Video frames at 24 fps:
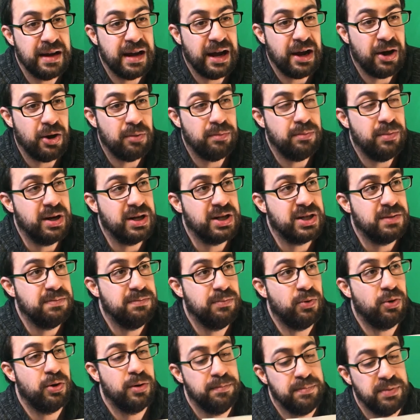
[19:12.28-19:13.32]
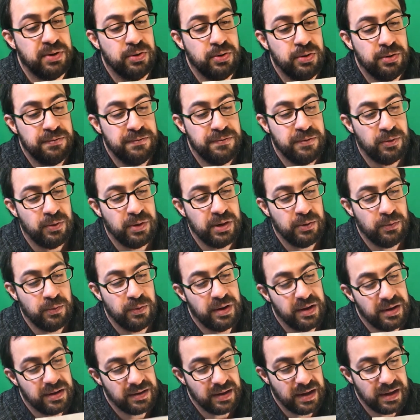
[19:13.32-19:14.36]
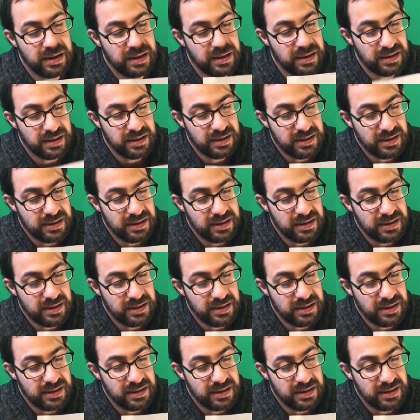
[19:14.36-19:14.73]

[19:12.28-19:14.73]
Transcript: how much more beautiful it was and